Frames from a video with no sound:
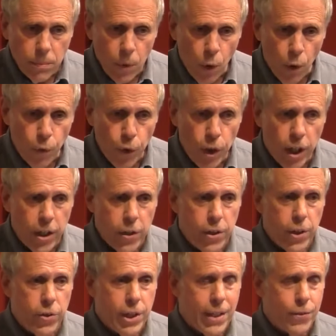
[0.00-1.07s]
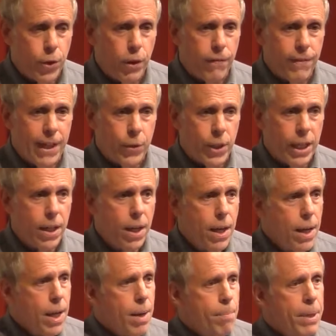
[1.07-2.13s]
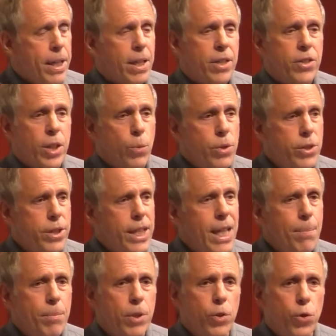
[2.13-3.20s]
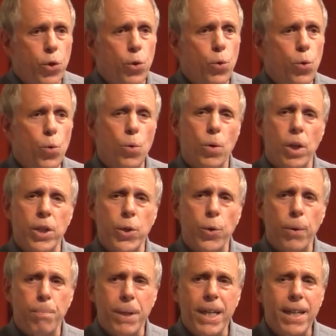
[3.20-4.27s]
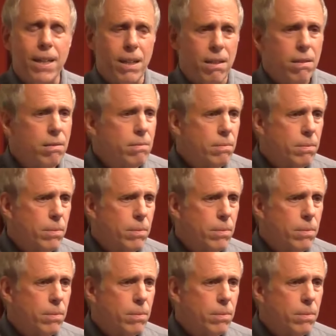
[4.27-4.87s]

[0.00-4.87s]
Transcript: over 100 years after our founding, because it was deemed too European